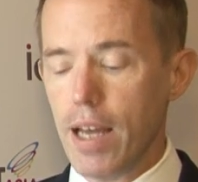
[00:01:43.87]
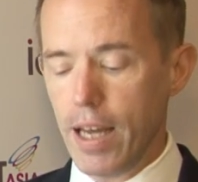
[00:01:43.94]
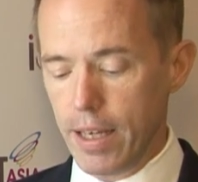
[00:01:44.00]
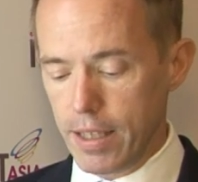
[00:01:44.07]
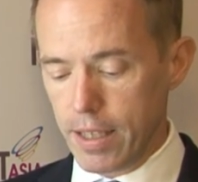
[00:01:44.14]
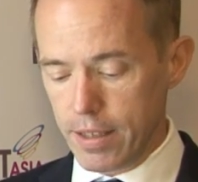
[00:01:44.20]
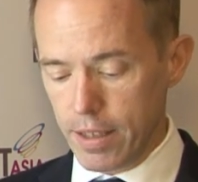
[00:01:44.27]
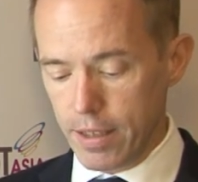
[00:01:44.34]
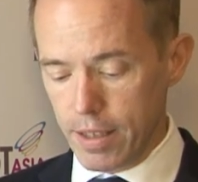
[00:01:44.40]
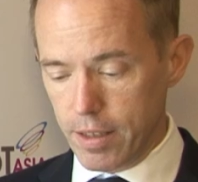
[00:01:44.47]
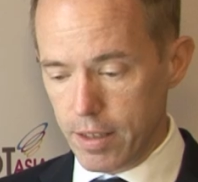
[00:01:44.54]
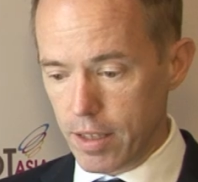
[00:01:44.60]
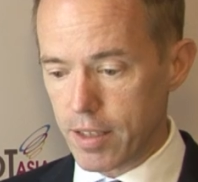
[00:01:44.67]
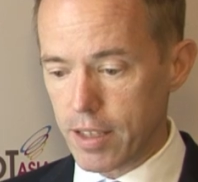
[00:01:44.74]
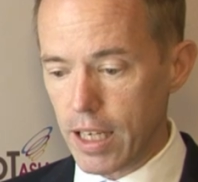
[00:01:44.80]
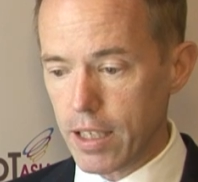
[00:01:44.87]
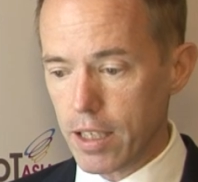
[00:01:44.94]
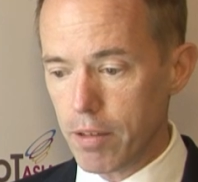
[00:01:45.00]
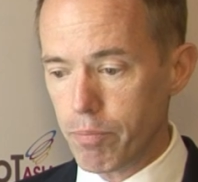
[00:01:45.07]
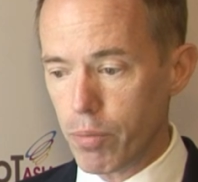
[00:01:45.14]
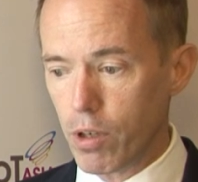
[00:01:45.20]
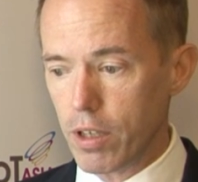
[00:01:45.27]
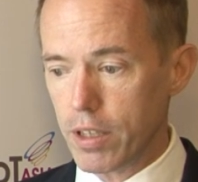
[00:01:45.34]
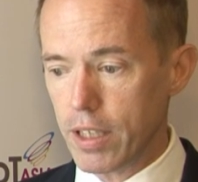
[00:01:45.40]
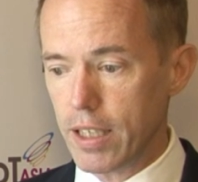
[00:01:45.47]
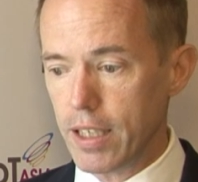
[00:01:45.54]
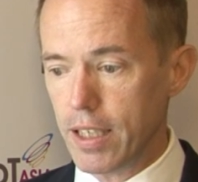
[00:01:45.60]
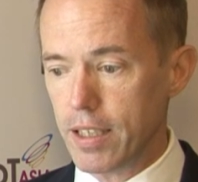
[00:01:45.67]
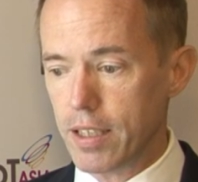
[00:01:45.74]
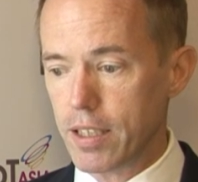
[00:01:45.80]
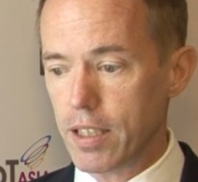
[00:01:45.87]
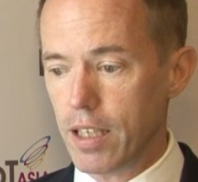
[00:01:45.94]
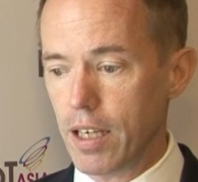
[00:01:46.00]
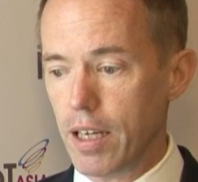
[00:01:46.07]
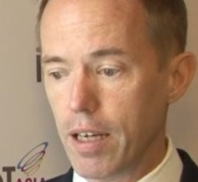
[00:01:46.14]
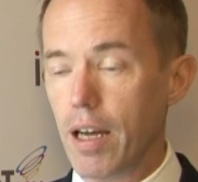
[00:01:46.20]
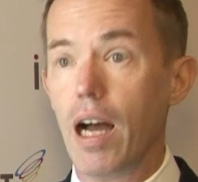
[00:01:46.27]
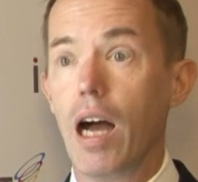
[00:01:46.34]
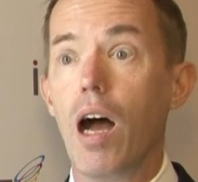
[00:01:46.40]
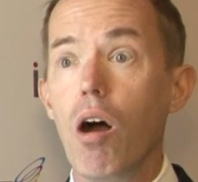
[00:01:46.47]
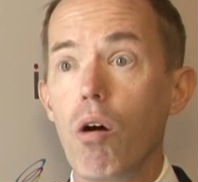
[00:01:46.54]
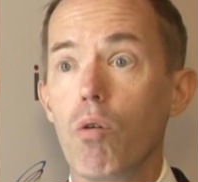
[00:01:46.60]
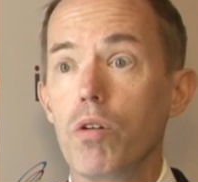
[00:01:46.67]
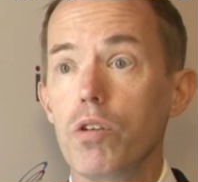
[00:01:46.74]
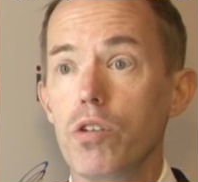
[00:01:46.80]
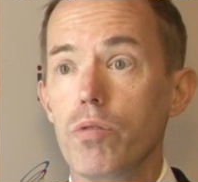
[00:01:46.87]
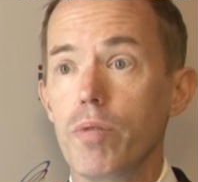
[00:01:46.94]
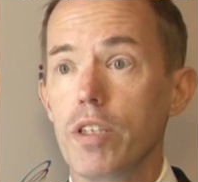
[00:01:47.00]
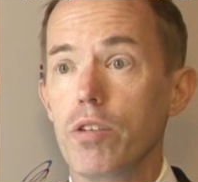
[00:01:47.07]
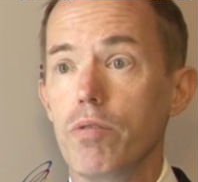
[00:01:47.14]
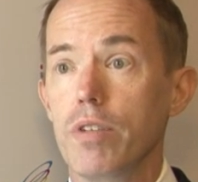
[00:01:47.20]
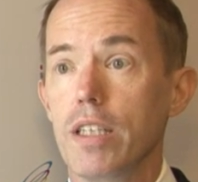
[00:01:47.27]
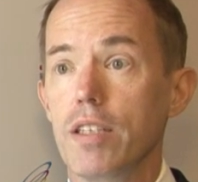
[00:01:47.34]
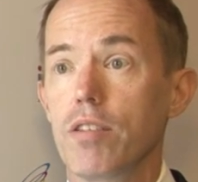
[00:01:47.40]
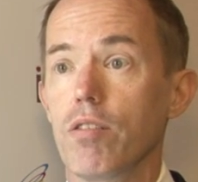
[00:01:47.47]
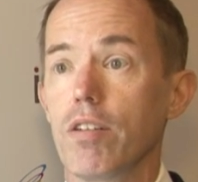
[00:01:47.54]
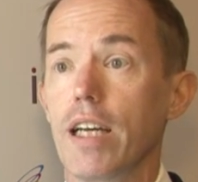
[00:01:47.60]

And the second part is how do we do this?